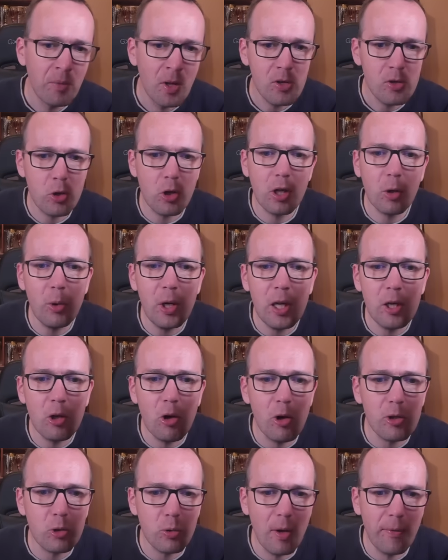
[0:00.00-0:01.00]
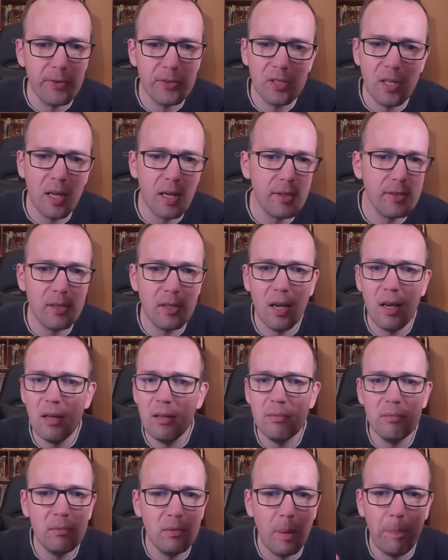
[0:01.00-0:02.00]
So the queen goes to f6,
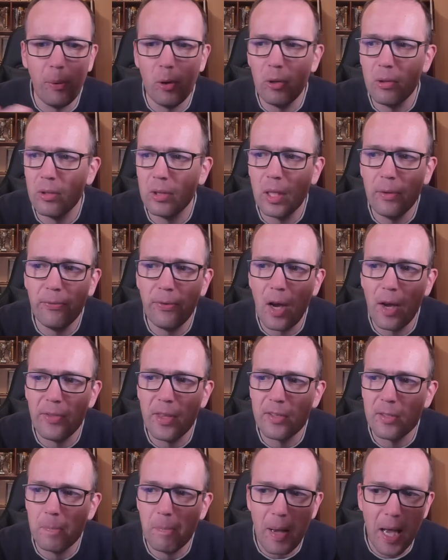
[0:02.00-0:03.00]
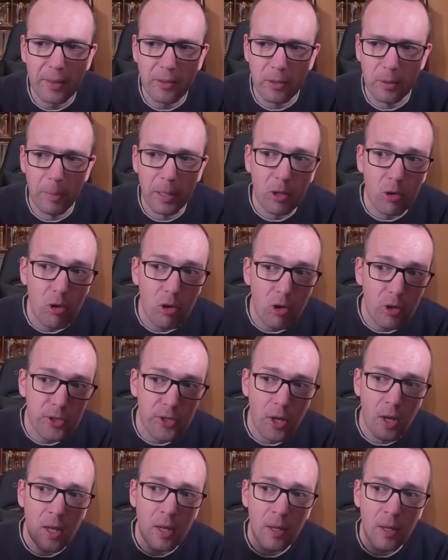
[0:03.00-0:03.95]
and the pawn on d5 doesn't matter, because